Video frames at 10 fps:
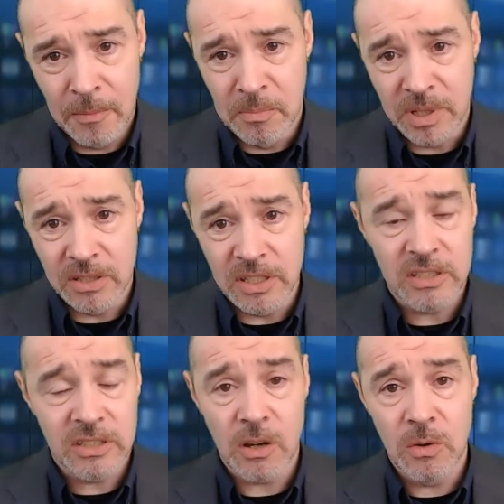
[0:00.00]
because it's
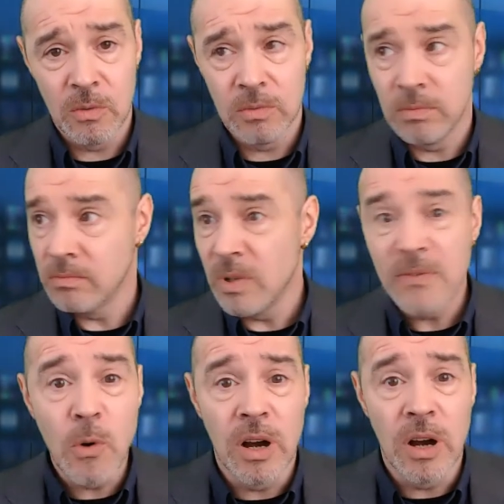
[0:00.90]
so, we've
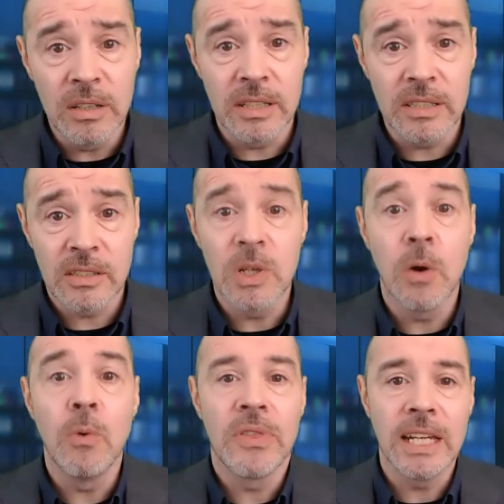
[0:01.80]
all heard it, so we
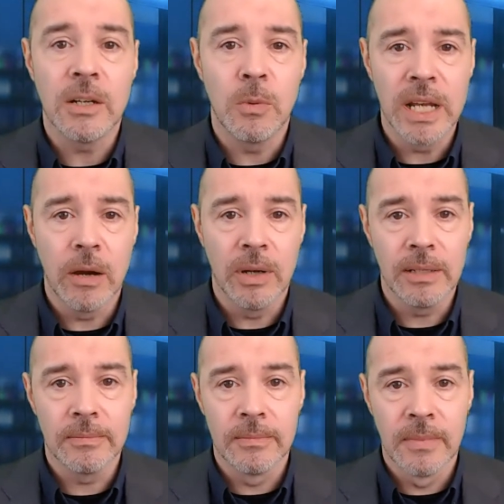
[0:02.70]
all think we know it.
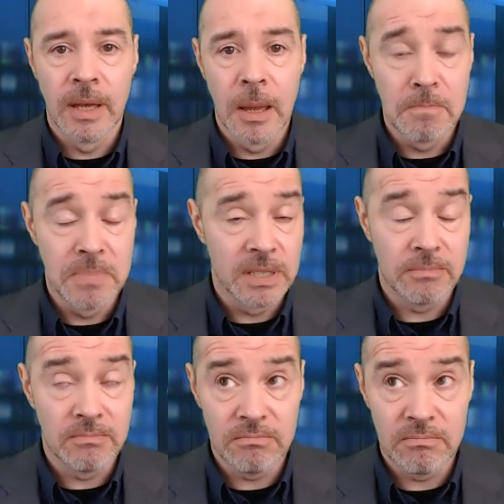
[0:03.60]
But
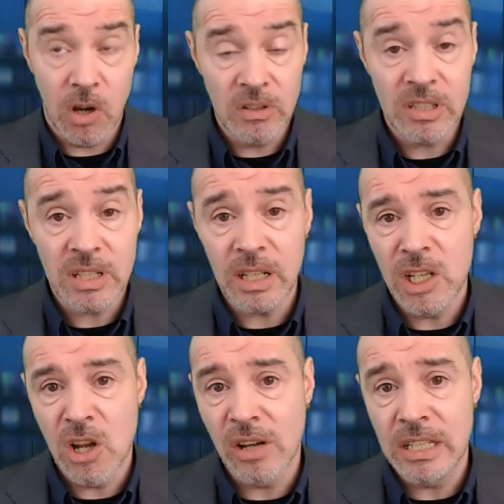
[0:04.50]
honestly,
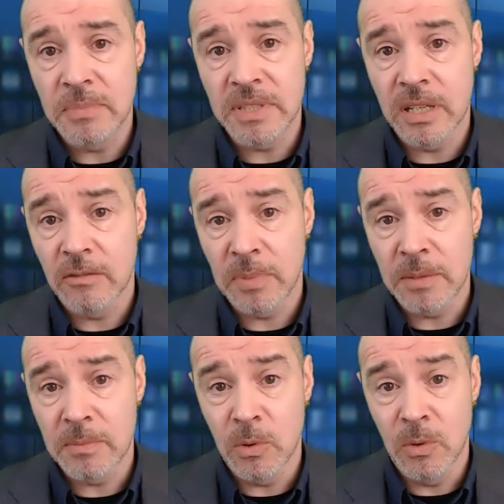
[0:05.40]
90% of
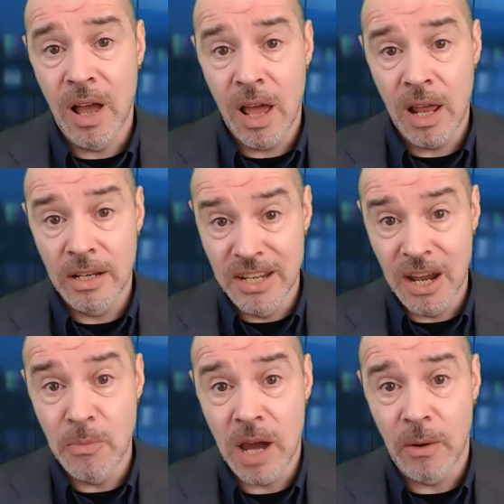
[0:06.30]
people
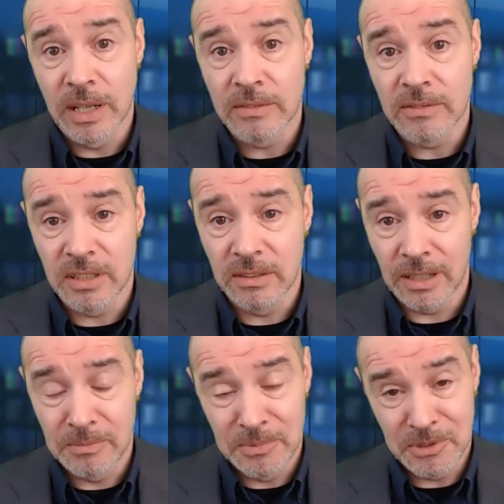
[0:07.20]
don't know it. So
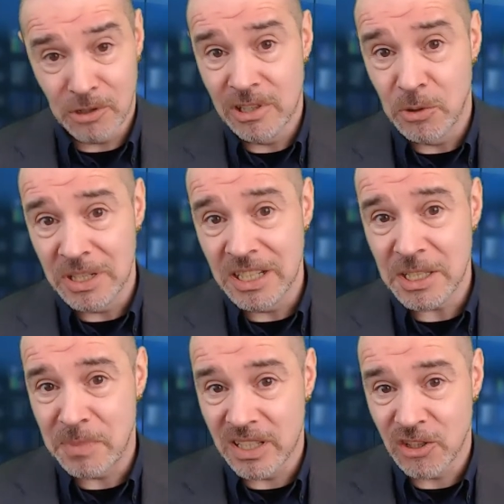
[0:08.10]
I'm sorry, audience,
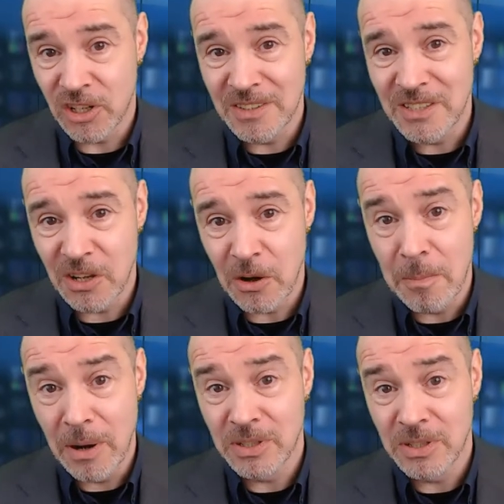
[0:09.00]
but the chances are
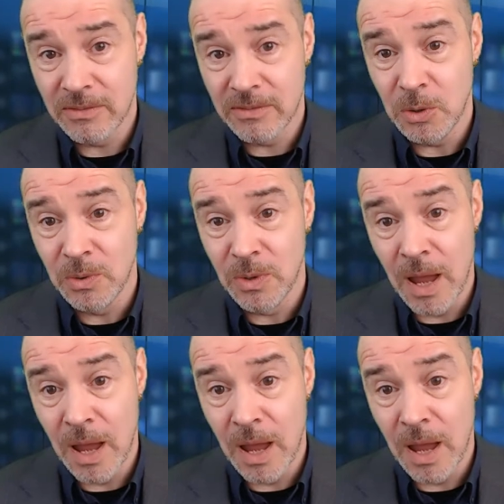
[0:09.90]
most of you